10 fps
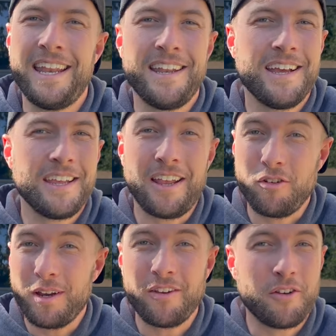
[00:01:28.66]
and uh,
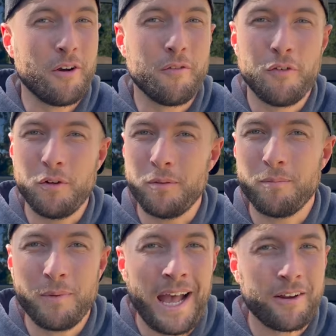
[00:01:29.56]
as you guys know,
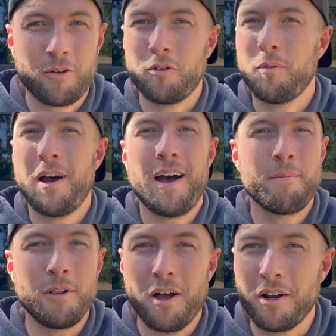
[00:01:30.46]
full axle
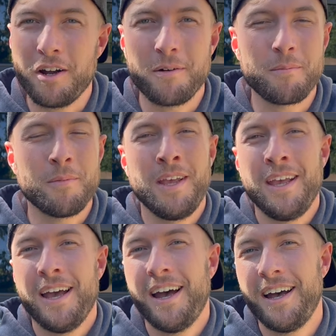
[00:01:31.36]
swap, long arm
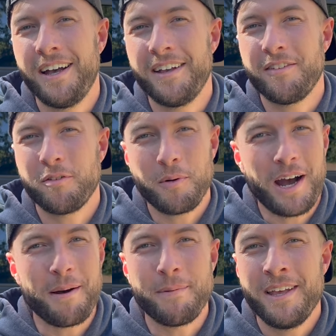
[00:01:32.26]
uh,
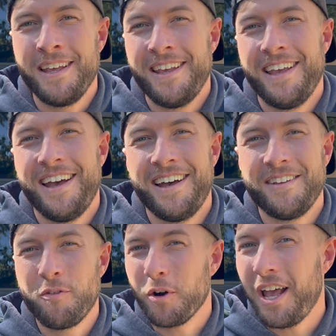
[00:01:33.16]
swap,
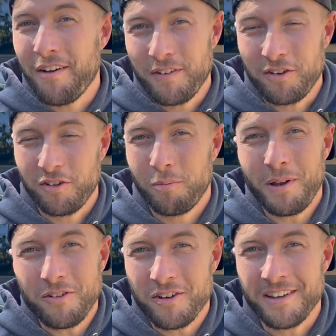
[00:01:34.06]
Uh, four and a half inch
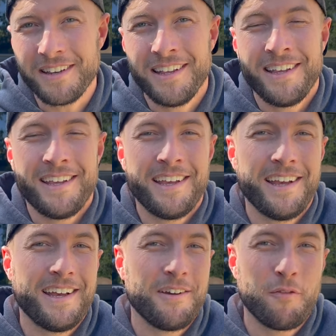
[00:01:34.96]
suspension,
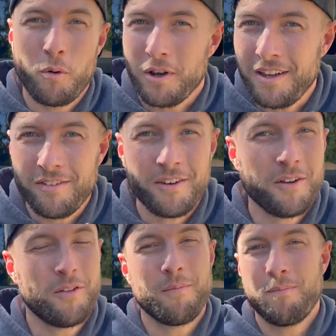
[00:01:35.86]
uh, forties,
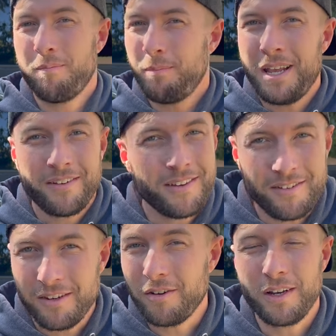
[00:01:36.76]
you know, P S
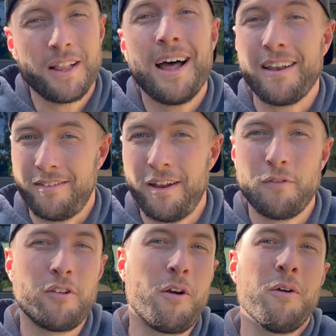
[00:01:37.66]
C steering, a lot of
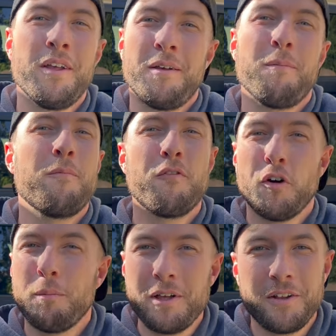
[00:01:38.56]
stuff. So
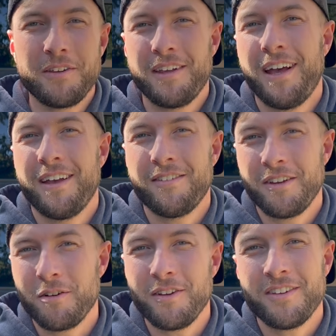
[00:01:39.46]
full build uh,
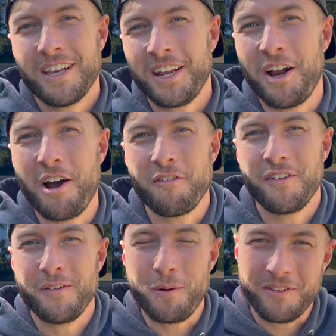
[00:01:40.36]
series kicking
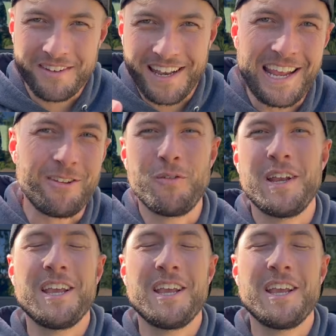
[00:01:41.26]
off with today's